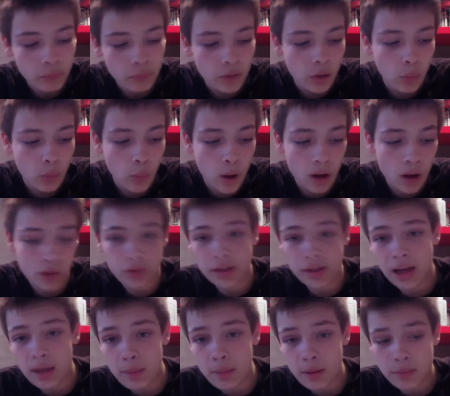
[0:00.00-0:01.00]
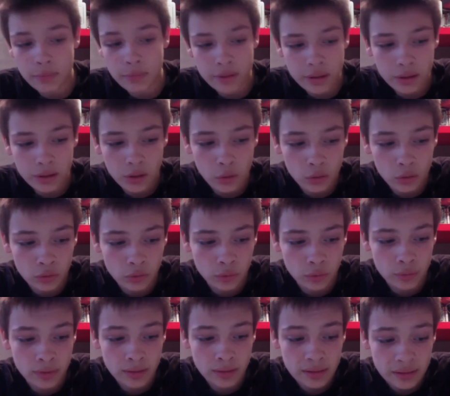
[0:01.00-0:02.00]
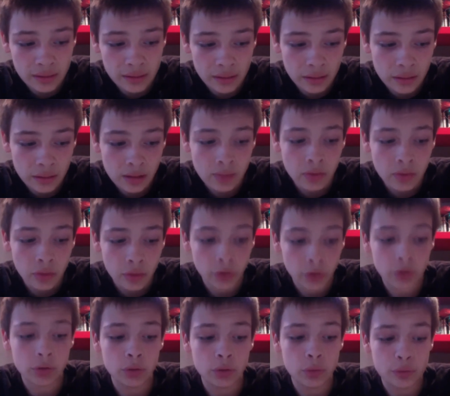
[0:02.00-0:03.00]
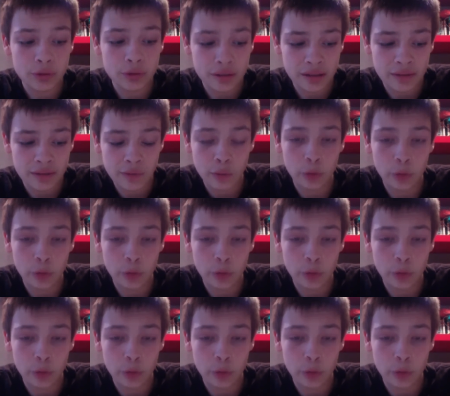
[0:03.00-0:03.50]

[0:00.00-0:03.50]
while the iPad Mini goes 16 32, 64,